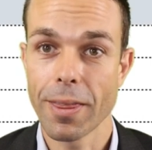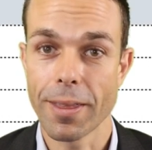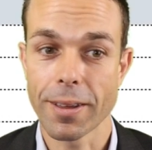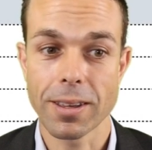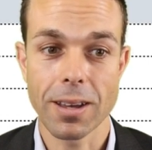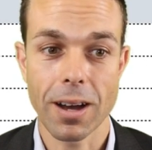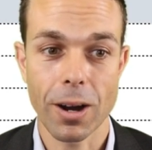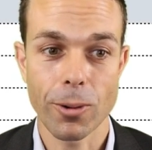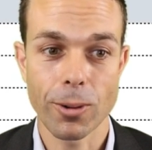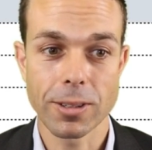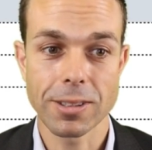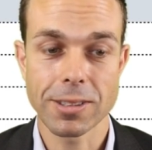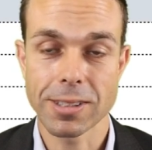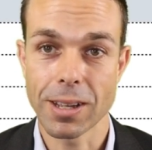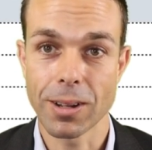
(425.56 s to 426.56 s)
the
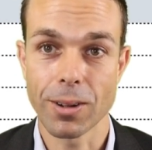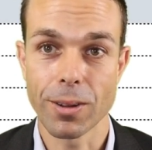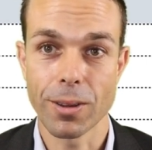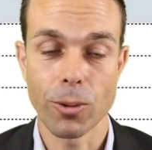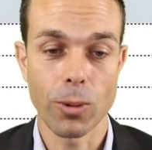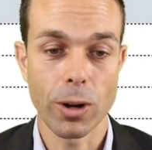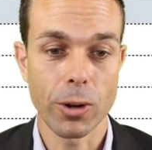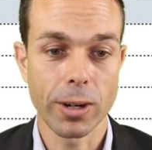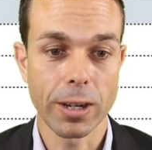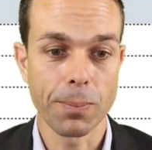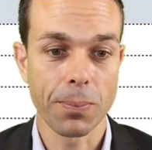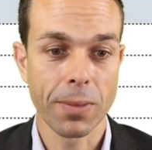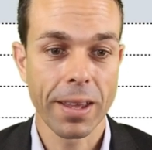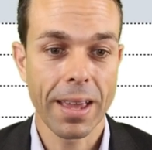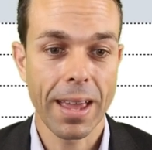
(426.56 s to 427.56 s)
current cell that we're
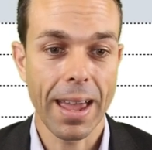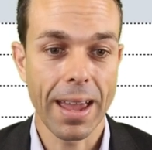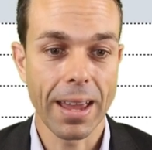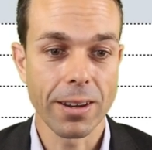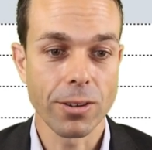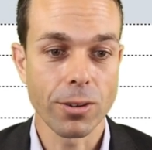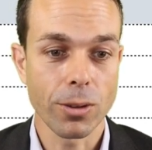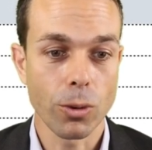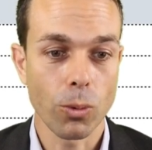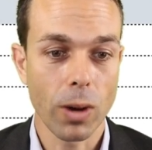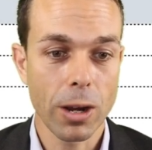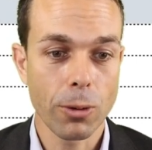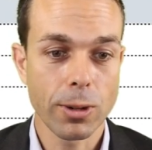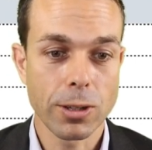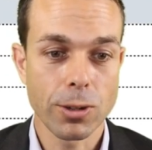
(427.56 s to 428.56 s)
in. And the
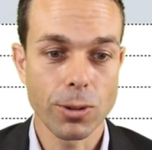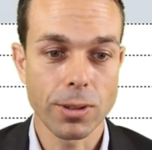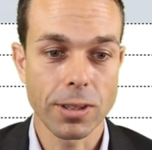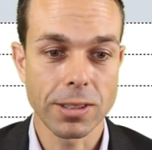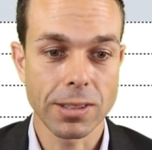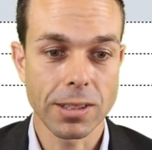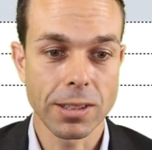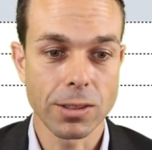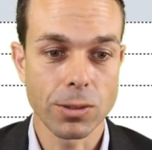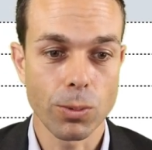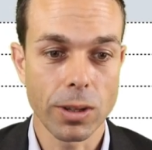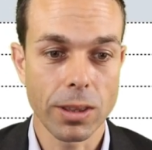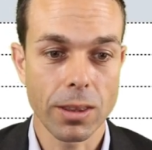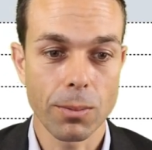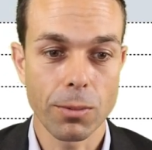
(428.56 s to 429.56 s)
way we do this is
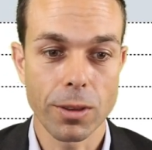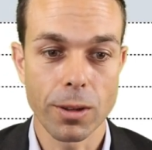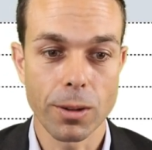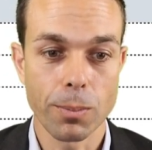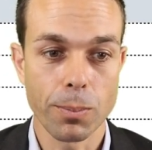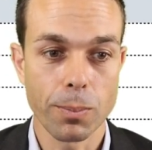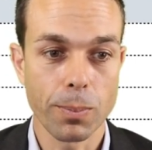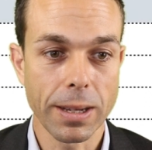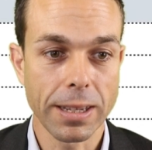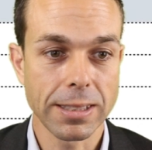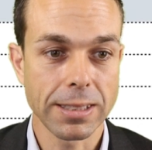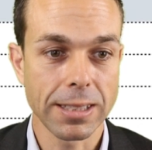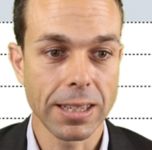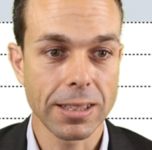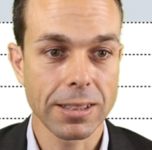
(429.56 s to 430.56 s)
with the
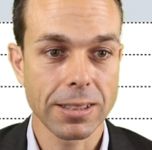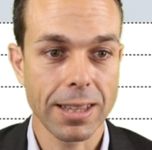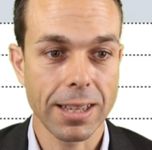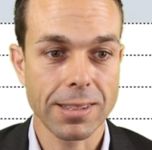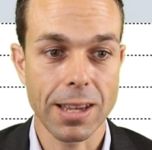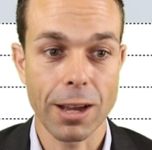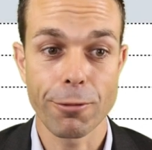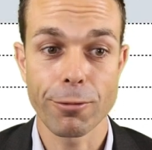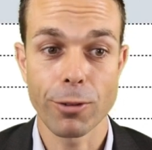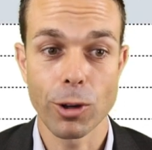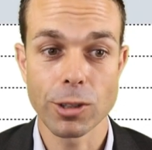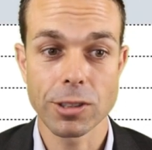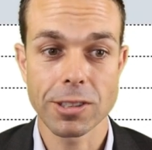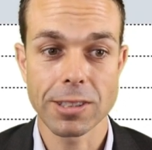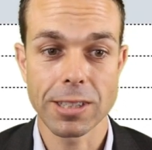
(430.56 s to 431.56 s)
B6, that's our
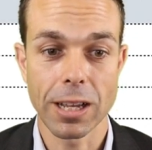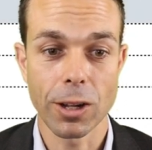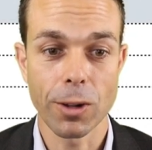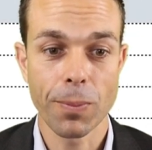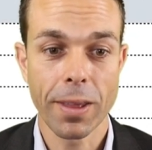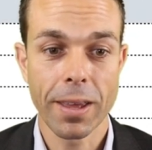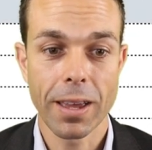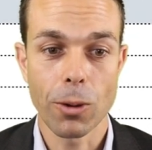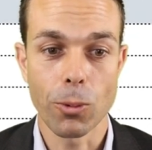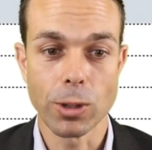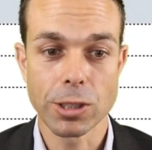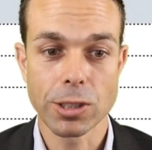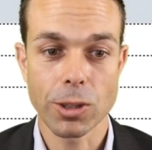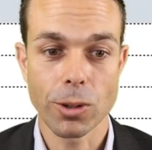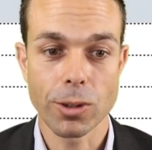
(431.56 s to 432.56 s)
first cell, we're
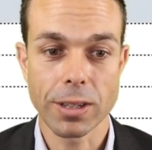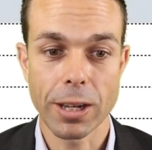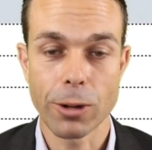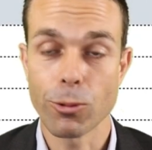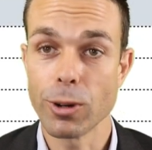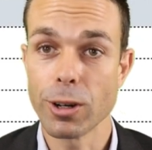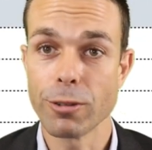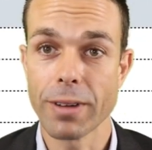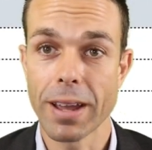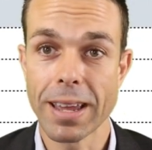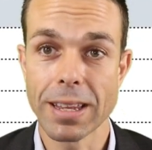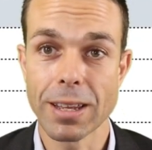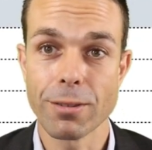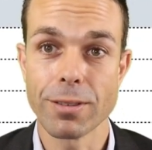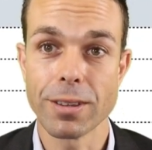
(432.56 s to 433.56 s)
just going to get rid of
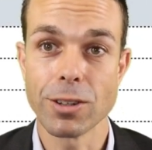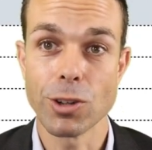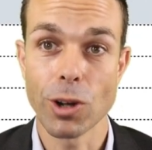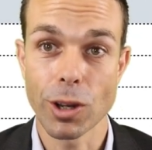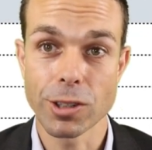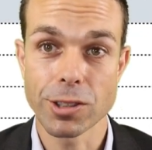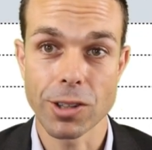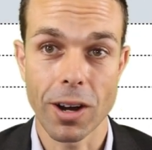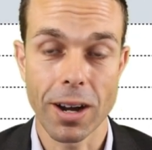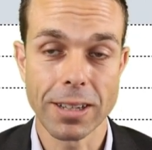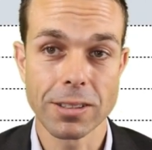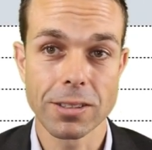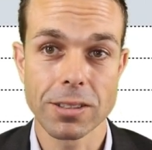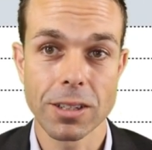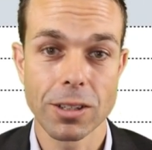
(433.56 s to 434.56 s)
any of the dollar
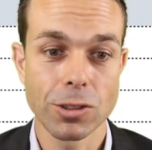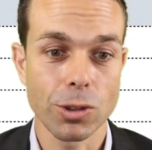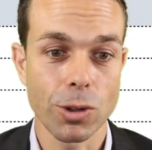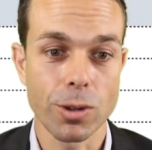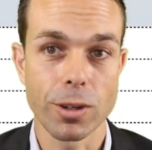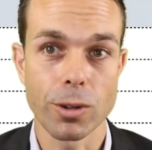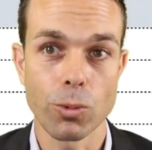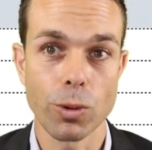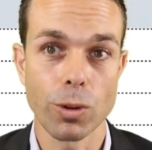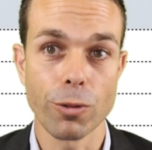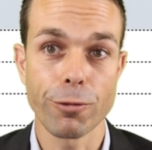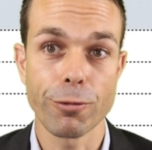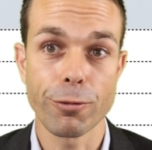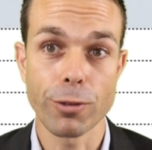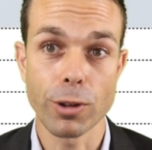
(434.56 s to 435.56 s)
signs so that it will
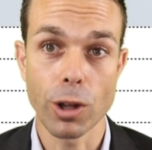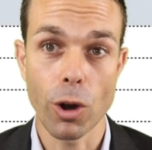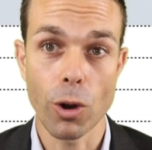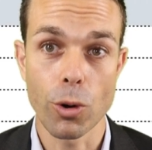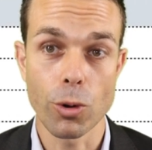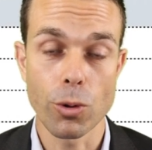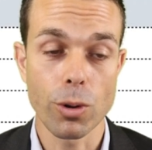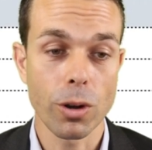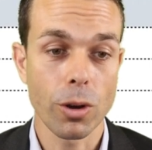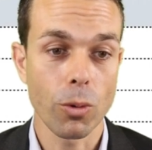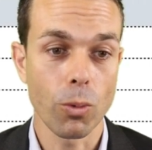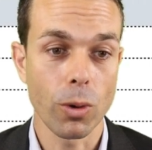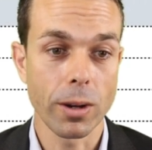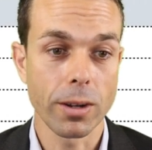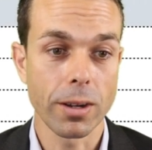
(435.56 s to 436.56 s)
flow
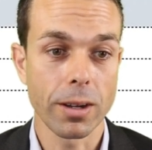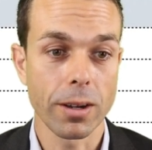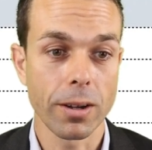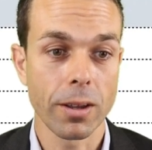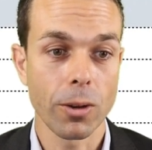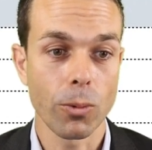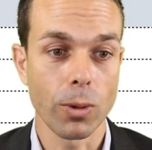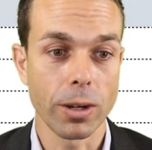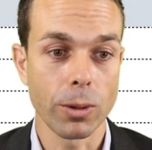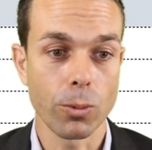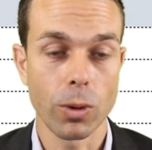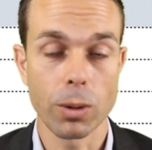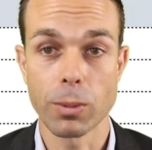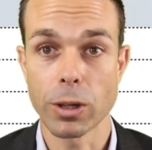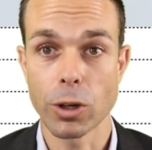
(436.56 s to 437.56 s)

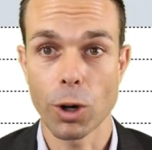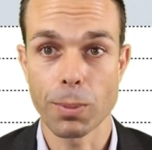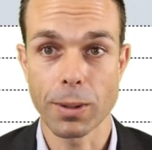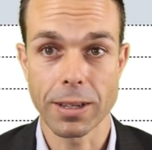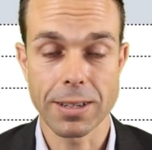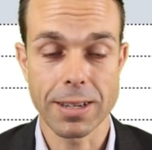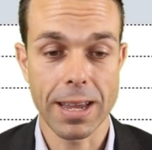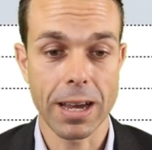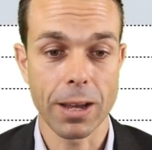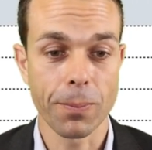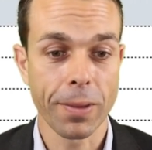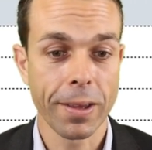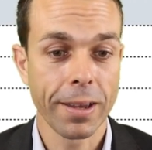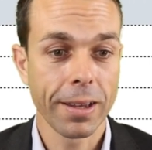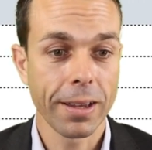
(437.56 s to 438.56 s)
when we copy it down.